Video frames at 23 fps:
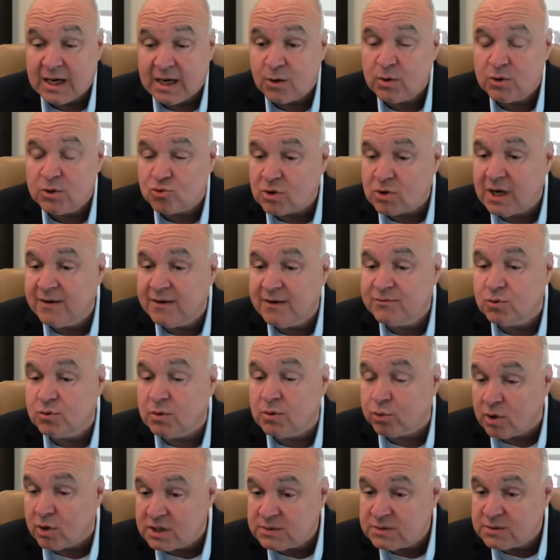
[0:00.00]
How do we drive to
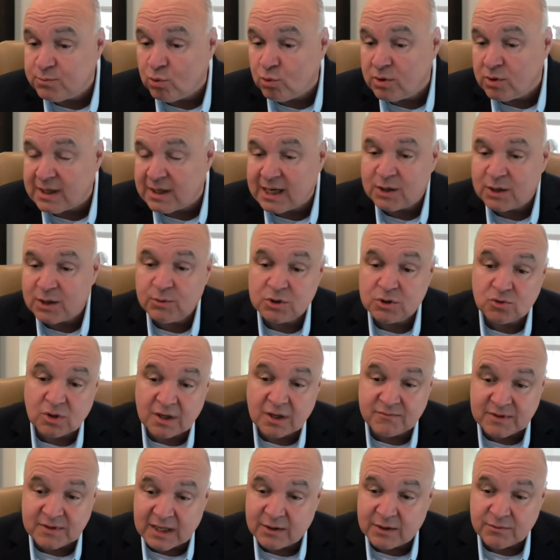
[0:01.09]
a price point? How do we
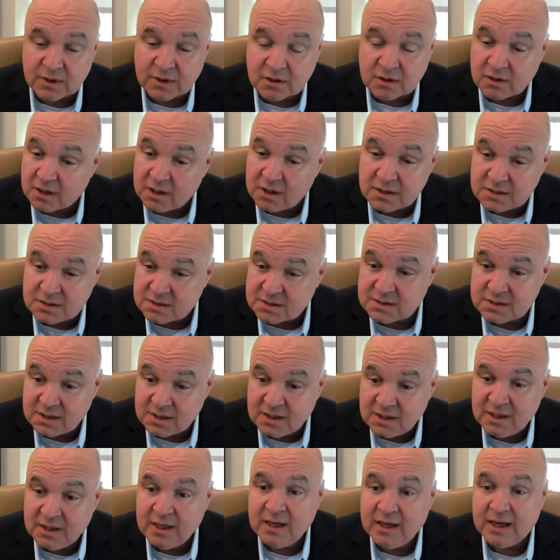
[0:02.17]
drive down the costs?
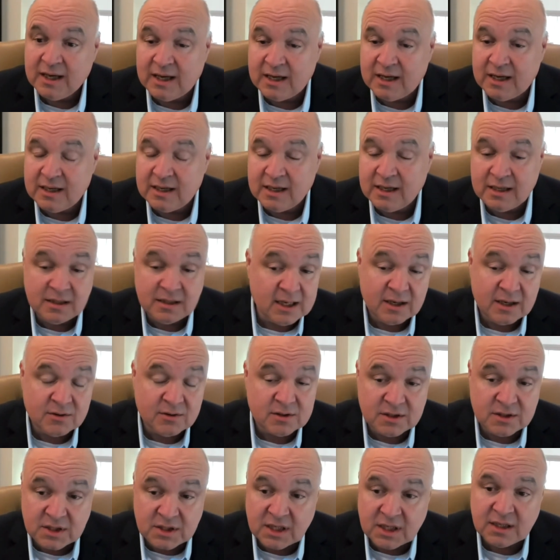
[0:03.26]
And at the end
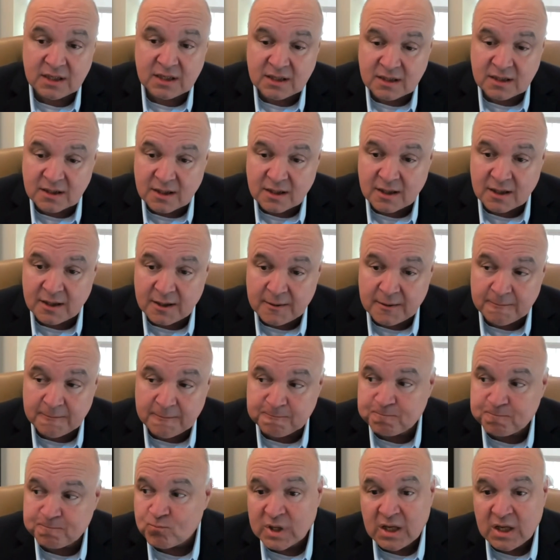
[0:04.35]
of the day,
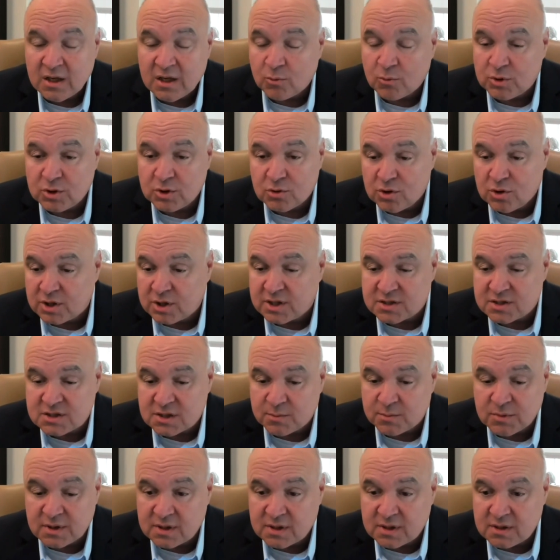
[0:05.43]
um, when you look at
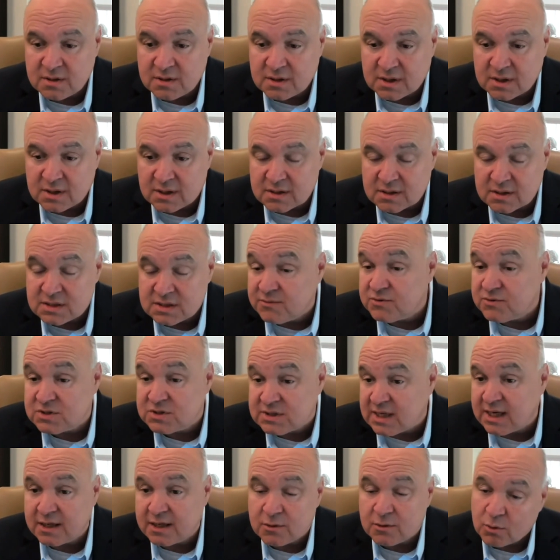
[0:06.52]
some of the uh, civil
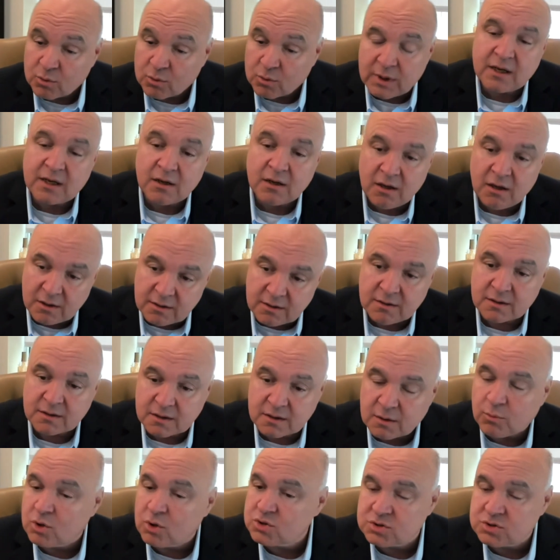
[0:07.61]
side or what I call the
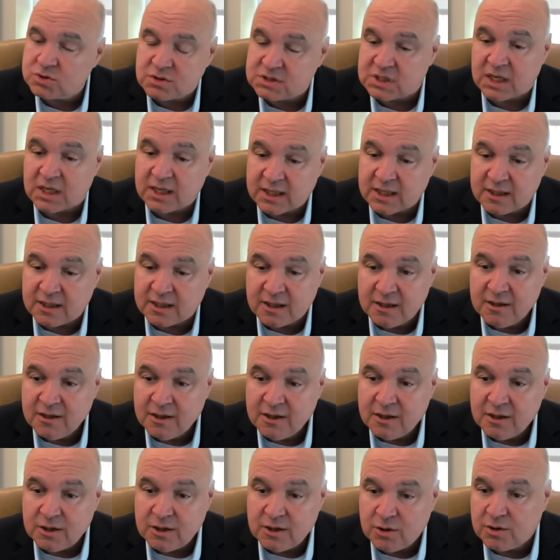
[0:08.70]
commercial side,
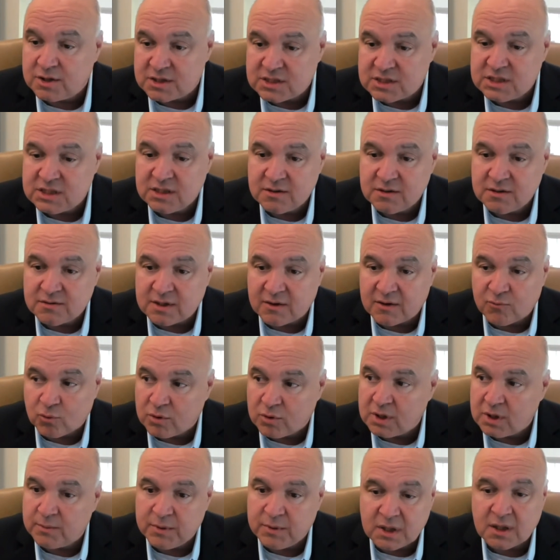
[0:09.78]
you're going to see that they've
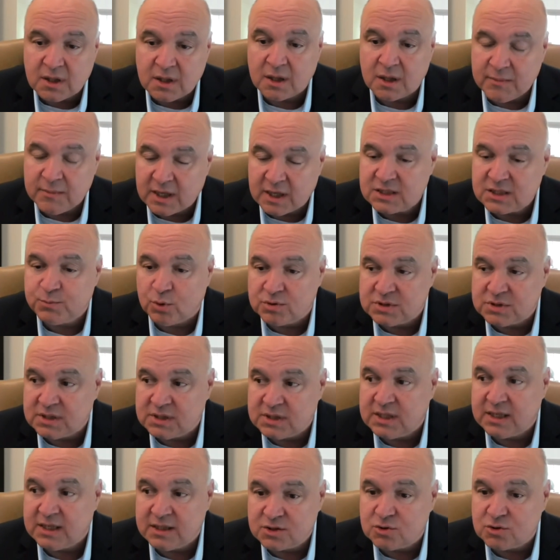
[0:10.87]
really become experts at
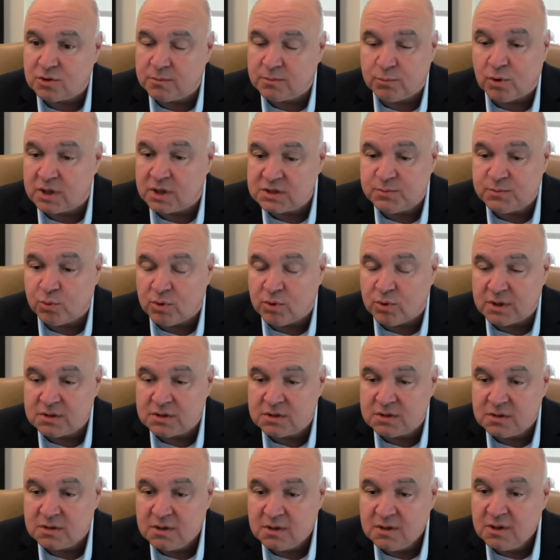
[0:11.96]
hitting certain price
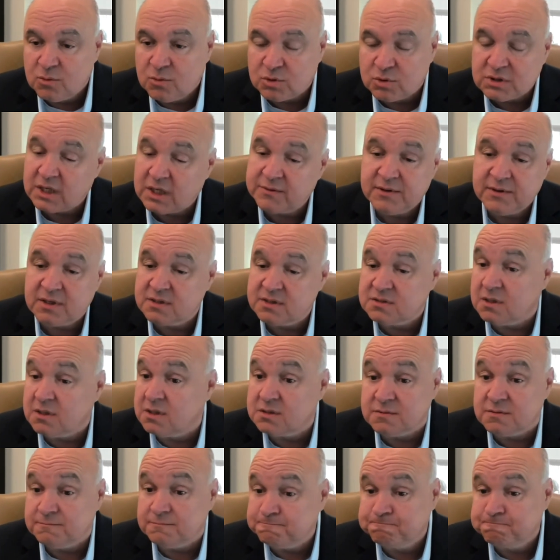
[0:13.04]
points, which I think is
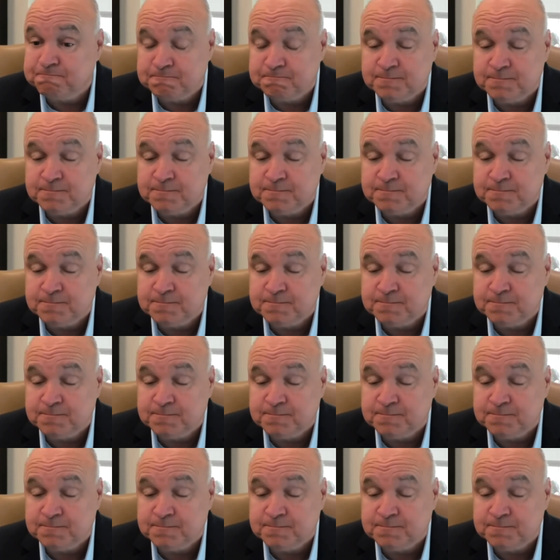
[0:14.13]
awesome.